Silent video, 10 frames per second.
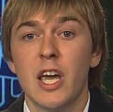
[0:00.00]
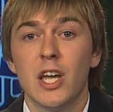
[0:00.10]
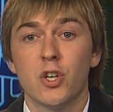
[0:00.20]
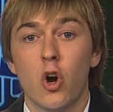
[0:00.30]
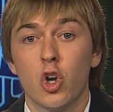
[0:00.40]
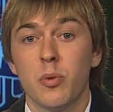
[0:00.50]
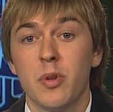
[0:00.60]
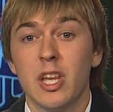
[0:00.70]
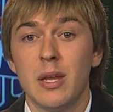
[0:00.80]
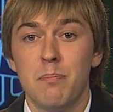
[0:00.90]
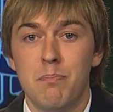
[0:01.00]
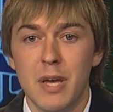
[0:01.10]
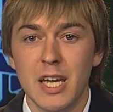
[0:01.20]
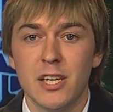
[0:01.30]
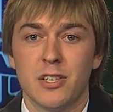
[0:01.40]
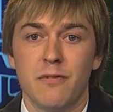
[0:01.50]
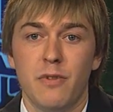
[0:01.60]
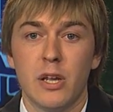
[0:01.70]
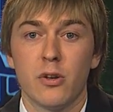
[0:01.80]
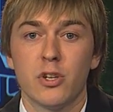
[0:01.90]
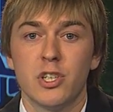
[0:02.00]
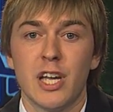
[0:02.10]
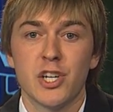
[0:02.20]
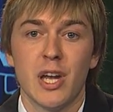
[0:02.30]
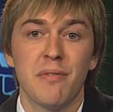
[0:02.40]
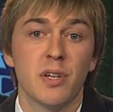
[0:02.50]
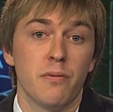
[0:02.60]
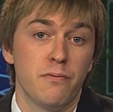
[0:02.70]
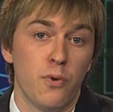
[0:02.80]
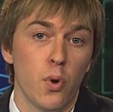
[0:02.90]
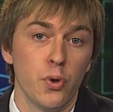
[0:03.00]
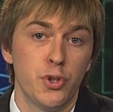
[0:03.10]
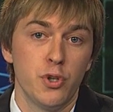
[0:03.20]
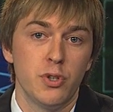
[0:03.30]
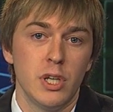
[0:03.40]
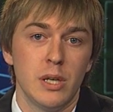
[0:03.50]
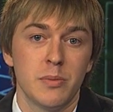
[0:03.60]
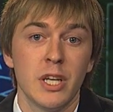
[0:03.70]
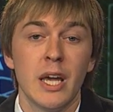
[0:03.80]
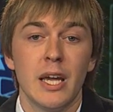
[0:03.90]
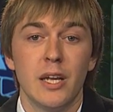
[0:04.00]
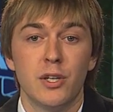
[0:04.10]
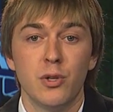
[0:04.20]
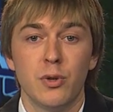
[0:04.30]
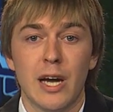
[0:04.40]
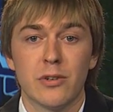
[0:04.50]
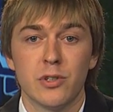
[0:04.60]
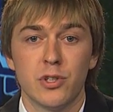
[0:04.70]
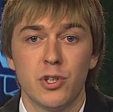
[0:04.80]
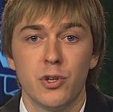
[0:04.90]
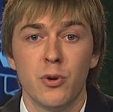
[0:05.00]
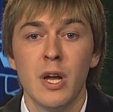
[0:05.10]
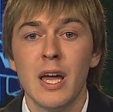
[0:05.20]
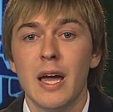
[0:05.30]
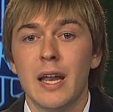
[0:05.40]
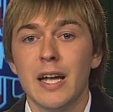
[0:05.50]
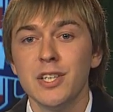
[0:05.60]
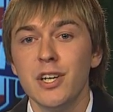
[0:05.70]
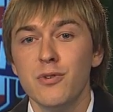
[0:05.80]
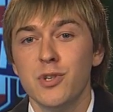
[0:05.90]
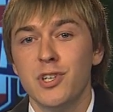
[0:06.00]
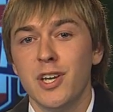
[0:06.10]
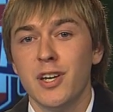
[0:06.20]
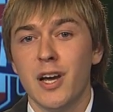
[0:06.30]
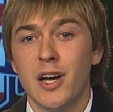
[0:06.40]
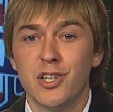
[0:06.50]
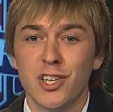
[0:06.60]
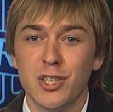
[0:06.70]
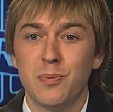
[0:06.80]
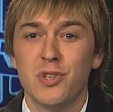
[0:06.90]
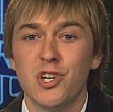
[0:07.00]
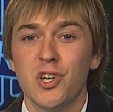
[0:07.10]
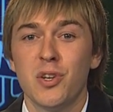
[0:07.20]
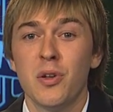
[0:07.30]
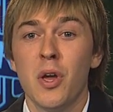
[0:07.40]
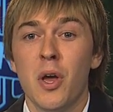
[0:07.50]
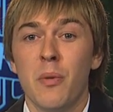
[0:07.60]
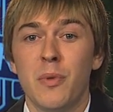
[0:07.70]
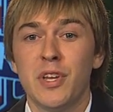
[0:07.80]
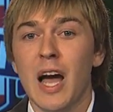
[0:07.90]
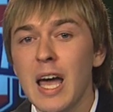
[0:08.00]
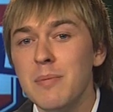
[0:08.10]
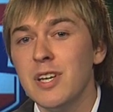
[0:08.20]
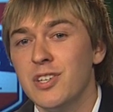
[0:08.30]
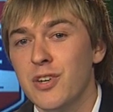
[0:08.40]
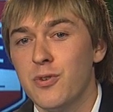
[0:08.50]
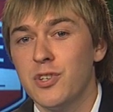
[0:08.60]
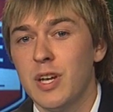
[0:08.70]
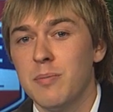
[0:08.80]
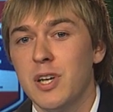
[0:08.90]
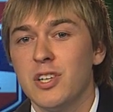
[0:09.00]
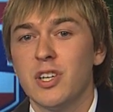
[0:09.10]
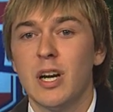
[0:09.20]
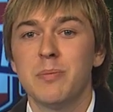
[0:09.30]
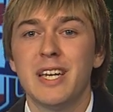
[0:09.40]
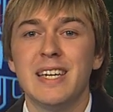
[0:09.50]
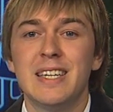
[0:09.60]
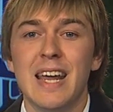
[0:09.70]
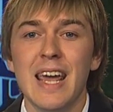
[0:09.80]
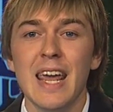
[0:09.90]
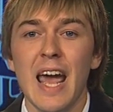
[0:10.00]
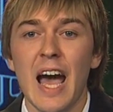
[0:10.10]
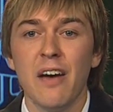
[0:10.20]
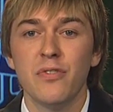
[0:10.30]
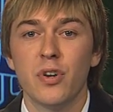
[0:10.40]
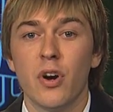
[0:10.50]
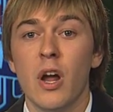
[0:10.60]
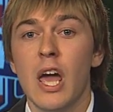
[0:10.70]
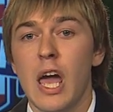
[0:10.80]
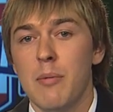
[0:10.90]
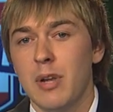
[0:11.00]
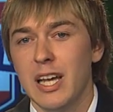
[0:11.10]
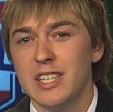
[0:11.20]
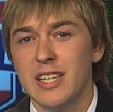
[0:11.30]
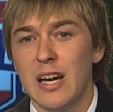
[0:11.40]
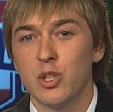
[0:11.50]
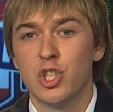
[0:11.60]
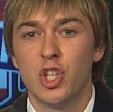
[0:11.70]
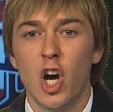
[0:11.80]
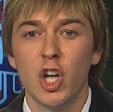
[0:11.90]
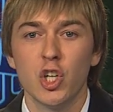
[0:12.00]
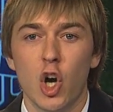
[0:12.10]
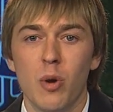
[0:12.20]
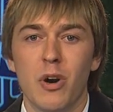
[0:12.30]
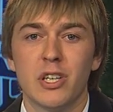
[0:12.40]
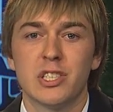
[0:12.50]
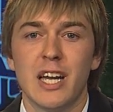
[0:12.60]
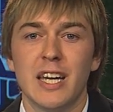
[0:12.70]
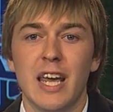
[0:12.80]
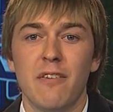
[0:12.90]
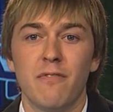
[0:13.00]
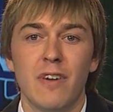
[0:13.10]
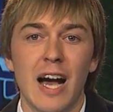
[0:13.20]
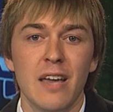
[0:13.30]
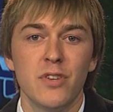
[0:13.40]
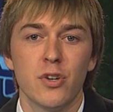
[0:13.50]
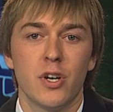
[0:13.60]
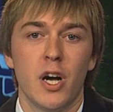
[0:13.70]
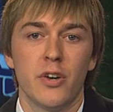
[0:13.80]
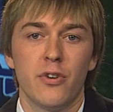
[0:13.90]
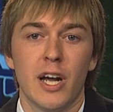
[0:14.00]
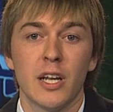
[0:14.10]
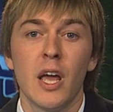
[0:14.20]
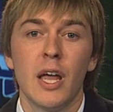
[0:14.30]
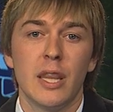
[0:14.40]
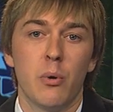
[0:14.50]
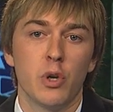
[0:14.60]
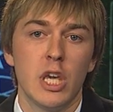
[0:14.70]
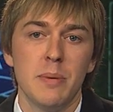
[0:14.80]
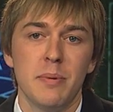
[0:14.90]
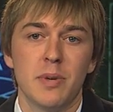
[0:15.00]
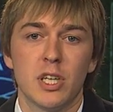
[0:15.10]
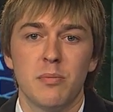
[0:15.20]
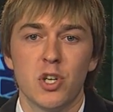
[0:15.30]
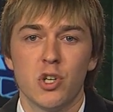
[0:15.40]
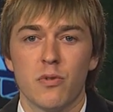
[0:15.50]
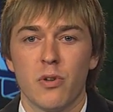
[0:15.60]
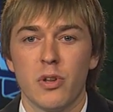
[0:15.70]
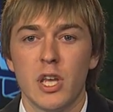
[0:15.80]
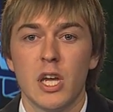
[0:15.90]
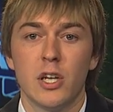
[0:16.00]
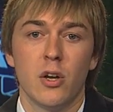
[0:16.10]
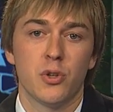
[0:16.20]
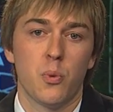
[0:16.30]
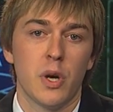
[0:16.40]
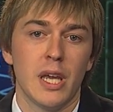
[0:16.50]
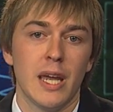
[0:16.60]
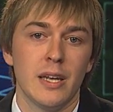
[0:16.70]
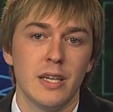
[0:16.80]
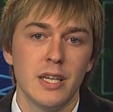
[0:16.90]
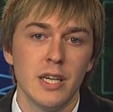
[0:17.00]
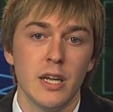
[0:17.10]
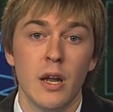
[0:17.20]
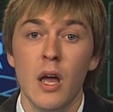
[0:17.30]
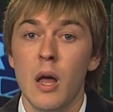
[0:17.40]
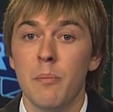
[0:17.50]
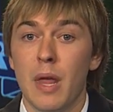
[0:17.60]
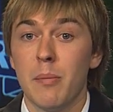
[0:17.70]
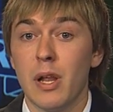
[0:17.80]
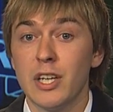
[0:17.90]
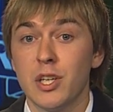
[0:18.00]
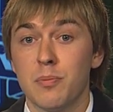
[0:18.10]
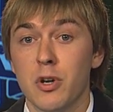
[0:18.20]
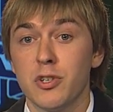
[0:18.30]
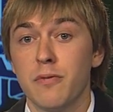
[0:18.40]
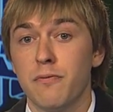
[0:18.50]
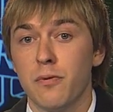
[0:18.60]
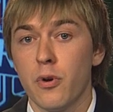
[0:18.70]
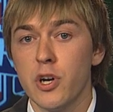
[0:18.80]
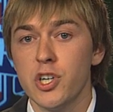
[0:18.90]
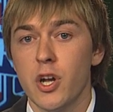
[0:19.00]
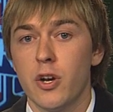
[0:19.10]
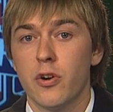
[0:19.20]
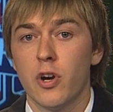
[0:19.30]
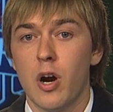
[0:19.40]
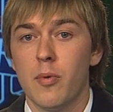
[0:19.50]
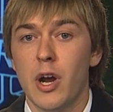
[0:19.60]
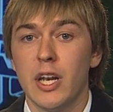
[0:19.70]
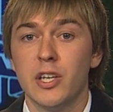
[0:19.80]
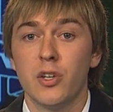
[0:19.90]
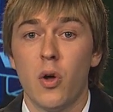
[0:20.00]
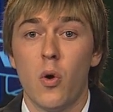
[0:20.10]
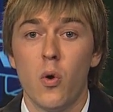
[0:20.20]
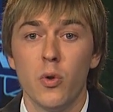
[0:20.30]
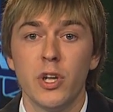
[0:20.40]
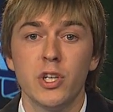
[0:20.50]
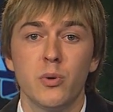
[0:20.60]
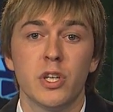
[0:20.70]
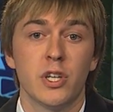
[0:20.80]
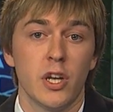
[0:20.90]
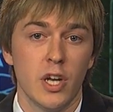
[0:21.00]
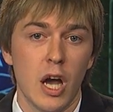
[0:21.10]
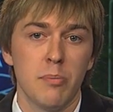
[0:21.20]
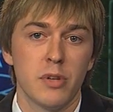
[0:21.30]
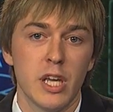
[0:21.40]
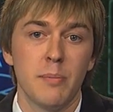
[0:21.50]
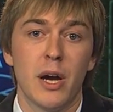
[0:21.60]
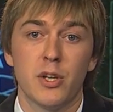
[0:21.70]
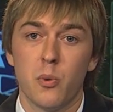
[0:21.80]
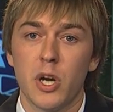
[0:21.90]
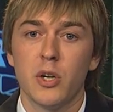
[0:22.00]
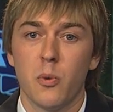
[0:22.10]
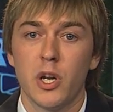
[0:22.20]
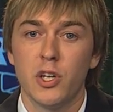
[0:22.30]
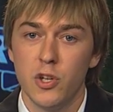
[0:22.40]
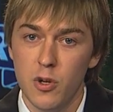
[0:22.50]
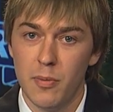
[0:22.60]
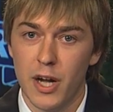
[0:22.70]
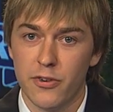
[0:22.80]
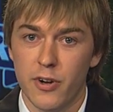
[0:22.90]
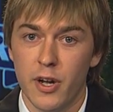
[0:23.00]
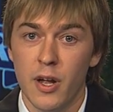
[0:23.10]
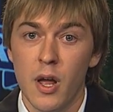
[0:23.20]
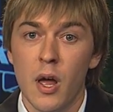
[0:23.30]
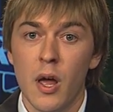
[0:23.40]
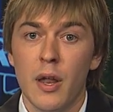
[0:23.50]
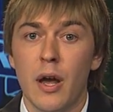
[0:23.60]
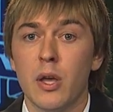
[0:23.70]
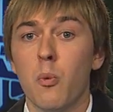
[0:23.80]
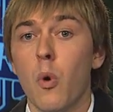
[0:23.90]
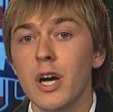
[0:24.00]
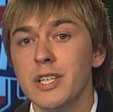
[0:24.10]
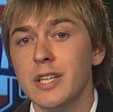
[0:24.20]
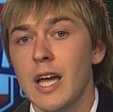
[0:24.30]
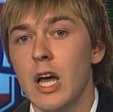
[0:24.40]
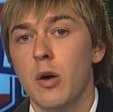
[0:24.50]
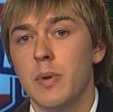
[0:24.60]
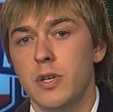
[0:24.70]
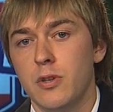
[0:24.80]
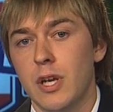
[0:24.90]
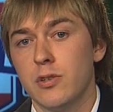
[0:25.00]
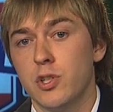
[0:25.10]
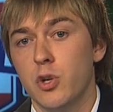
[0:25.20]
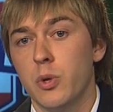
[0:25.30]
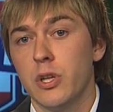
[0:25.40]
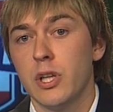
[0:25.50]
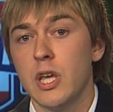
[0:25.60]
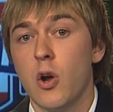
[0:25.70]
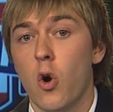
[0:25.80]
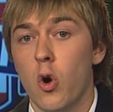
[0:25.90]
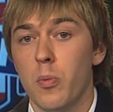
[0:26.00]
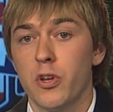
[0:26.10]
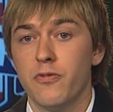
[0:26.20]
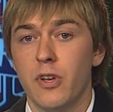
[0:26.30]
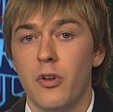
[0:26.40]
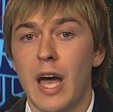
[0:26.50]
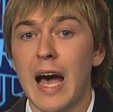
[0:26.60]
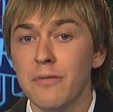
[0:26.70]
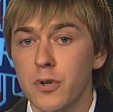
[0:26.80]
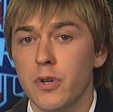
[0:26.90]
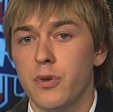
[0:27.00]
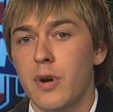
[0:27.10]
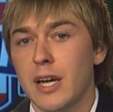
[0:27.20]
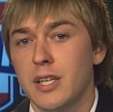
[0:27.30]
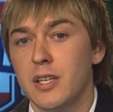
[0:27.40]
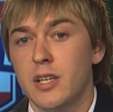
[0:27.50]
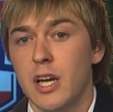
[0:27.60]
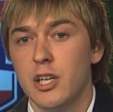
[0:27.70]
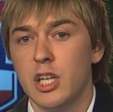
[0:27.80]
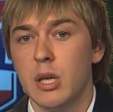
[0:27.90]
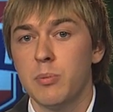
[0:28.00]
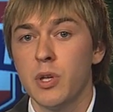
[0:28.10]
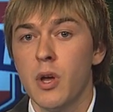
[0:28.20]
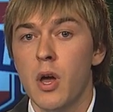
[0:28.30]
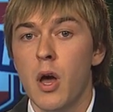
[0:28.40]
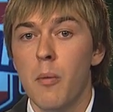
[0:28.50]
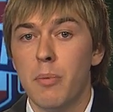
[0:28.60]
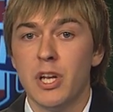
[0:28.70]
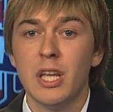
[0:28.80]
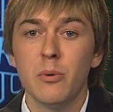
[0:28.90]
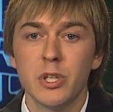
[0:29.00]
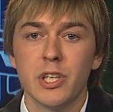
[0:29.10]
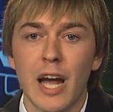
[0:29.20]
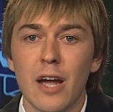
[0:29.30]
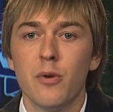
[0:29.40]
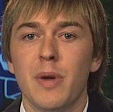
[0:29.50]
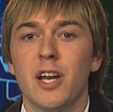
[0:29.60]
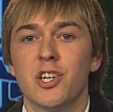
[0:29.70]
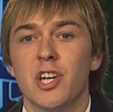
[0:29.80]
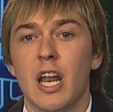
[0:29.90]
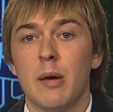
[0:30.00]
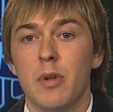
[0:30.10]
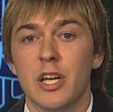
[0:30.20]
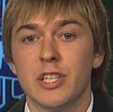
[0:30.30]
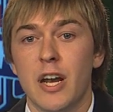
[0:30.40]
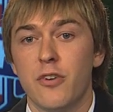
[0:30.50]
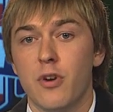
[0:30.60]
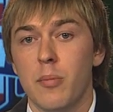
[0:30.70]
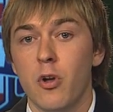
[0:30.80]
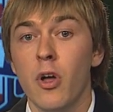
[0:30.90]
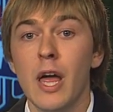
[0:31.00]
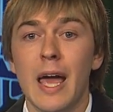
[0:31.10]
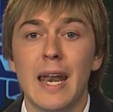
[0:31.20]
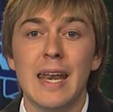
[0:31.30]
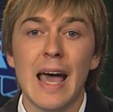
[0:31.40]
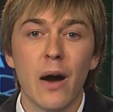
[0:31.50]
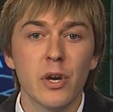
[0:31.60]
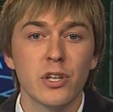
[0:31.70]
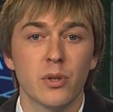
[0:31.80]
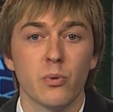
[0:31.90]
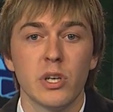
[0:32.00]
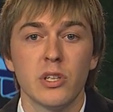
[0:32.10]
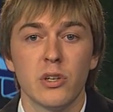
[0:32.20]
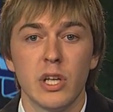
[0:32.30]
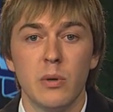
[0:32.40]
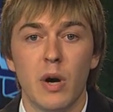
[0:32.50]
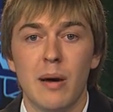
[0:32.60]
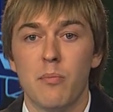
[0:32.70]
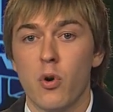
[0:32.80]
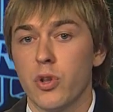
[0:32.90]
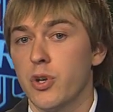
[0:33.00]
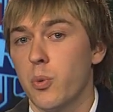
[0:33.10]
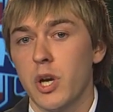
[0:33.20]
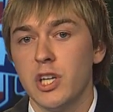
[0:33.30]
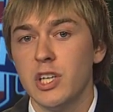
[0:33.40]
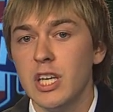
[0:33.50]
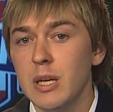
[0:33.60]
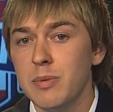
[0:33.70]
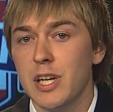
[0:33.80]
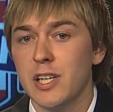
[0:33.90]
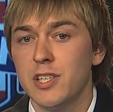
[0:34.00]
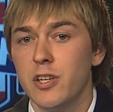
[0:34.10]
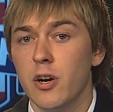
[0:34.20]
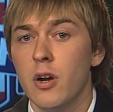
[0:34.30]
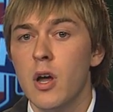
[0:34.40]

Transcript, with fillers: It's arguably the biggest failure since actually having to fold two teams in 2002. That's an interesting uh, juxtaposition. The timing is interesting because it comes a day after MLS announced Don Garber has signed a five year contract that will keep him as commissioner of the league until 2018. MLS has mostly flourished under Garber, and he's holding to his top league by 2022 mantra. Now, he was at the helm in 2002 when the league almost failed after contracting to 10 teams, but he was the guy who managed to get MLS out of trouble, and now he's the reason the league will have more than 20 teams next year.